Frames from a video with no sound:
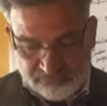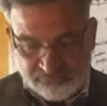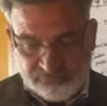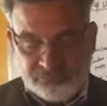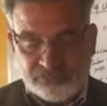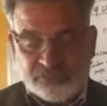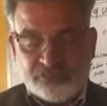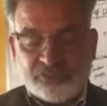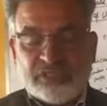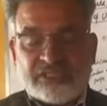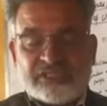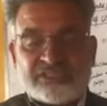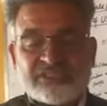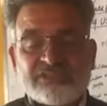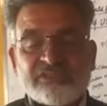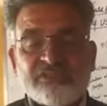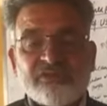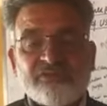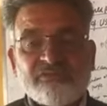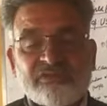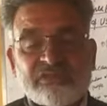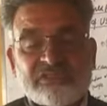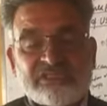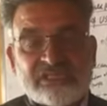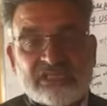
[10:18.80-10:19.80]
US
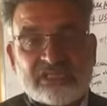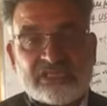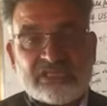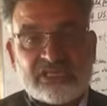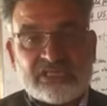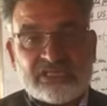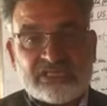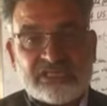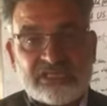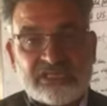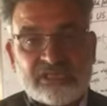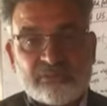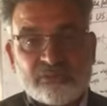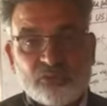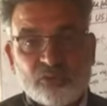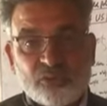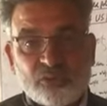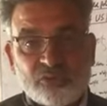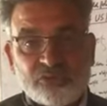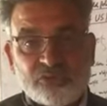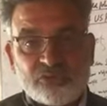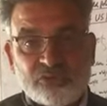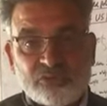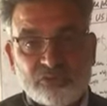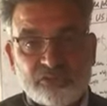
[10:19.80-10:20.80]
once again came
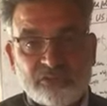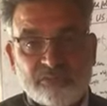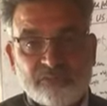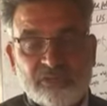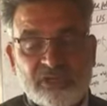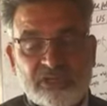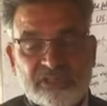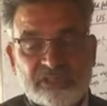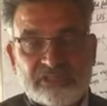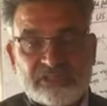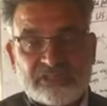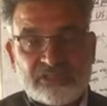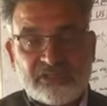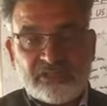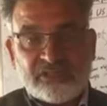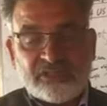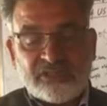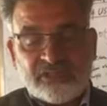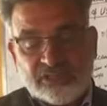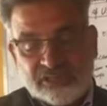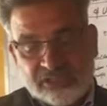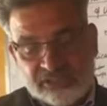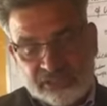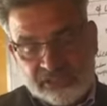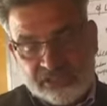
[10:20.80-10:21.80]
closer to the Pakistan
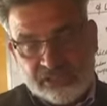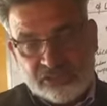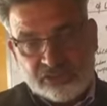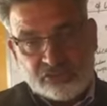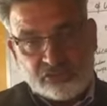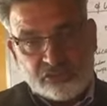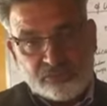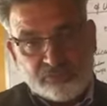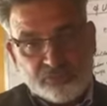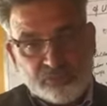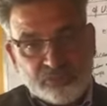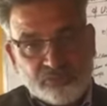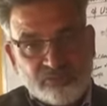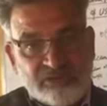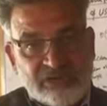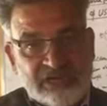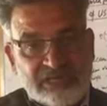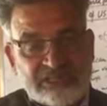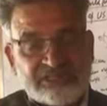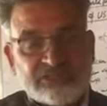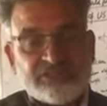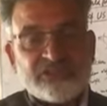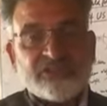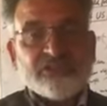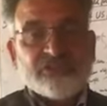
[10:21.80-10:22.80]
in order to
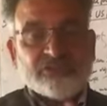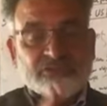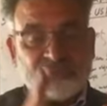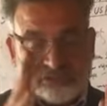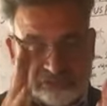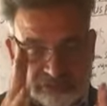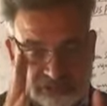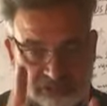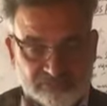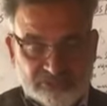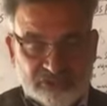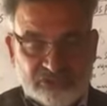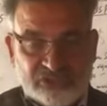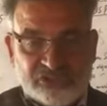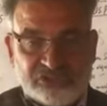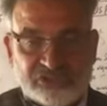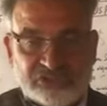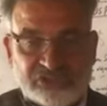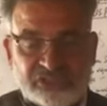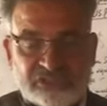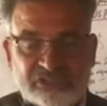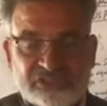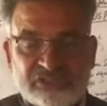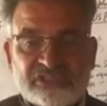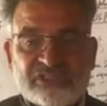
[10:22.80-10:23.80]
provide
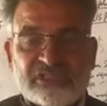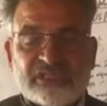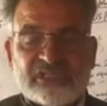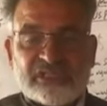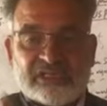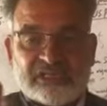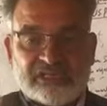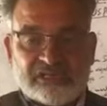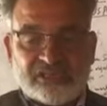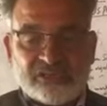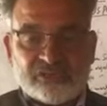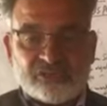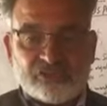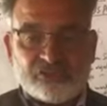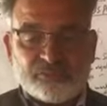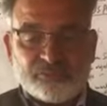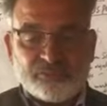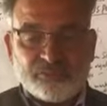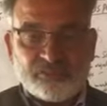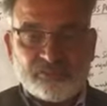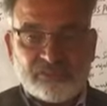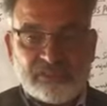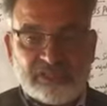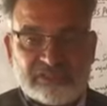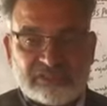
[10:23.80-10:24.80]
ammunitions, in order to
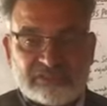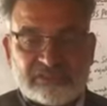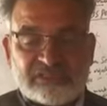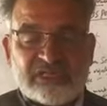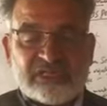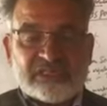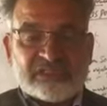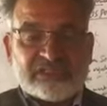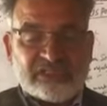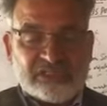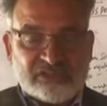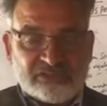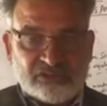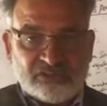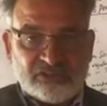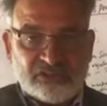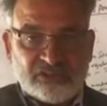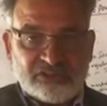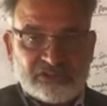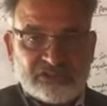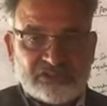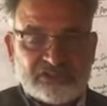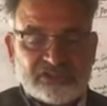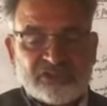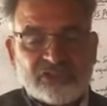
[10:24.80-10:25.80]
provide
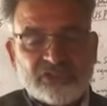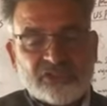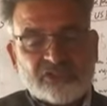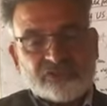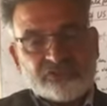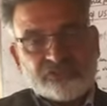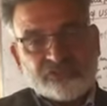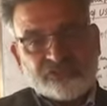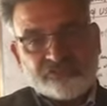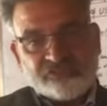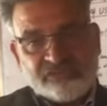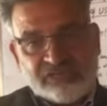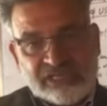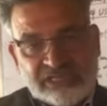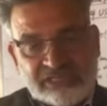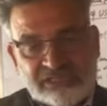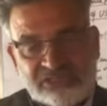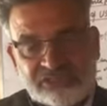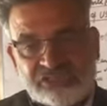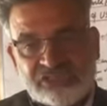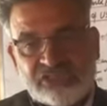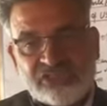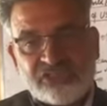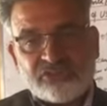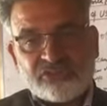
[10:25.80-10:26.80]
technology to
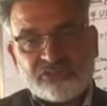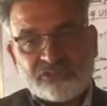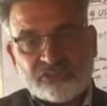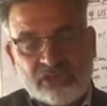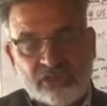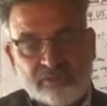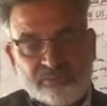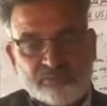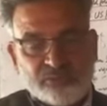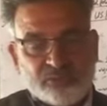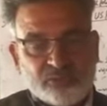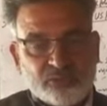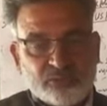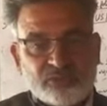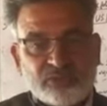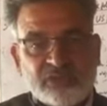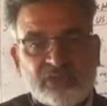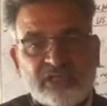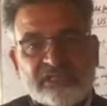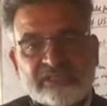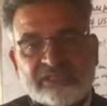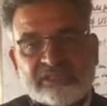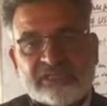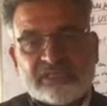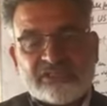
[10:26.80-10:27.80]
vanish, to uproot
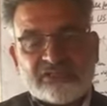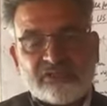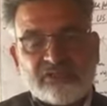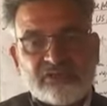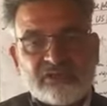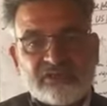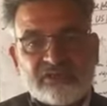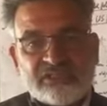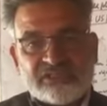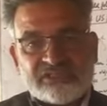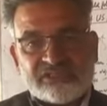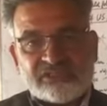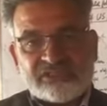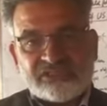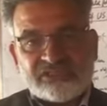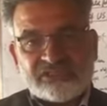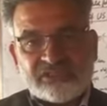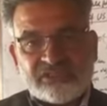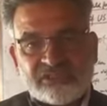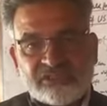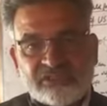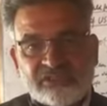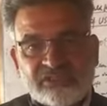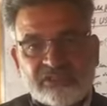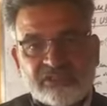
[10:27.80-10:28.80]
that
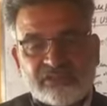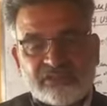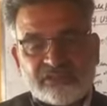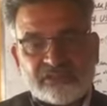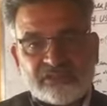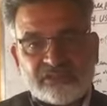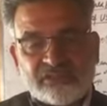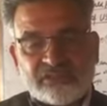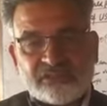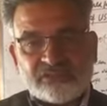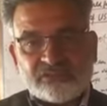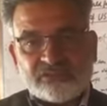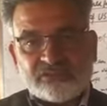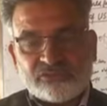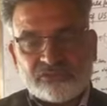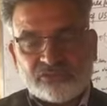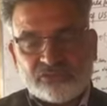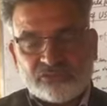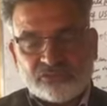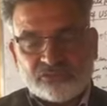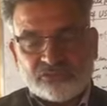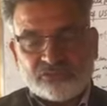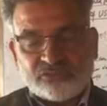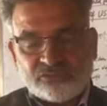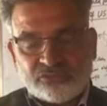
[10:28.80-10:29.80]
organization, the
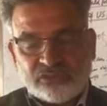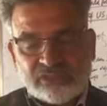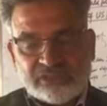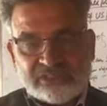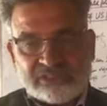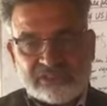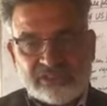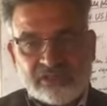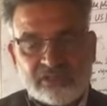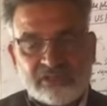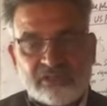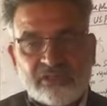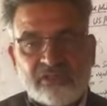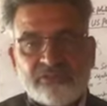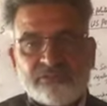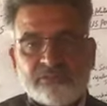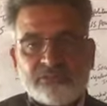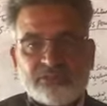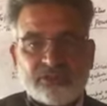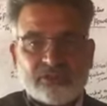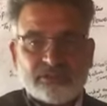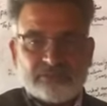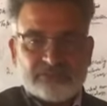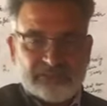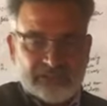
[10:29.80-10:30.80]
USSR
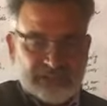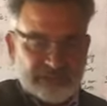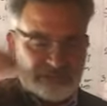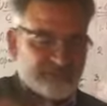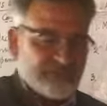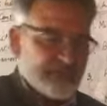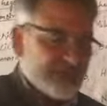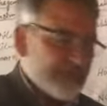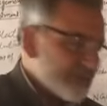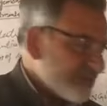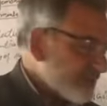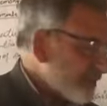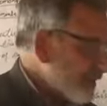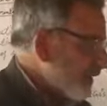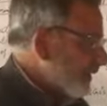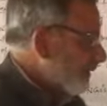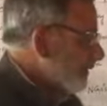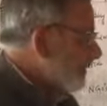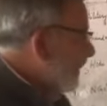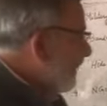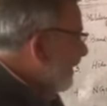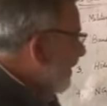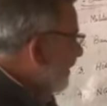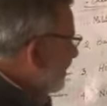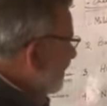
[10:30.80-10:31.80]
from Afghanistan.
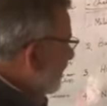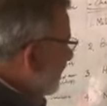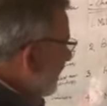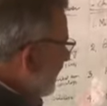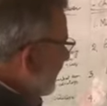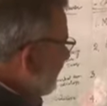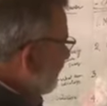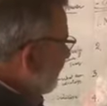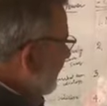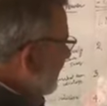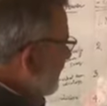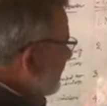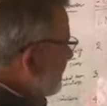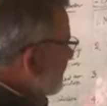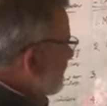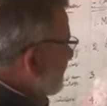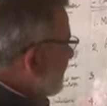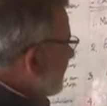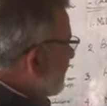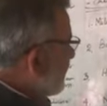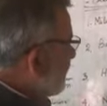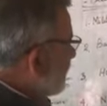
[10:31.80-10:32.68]
Likewise,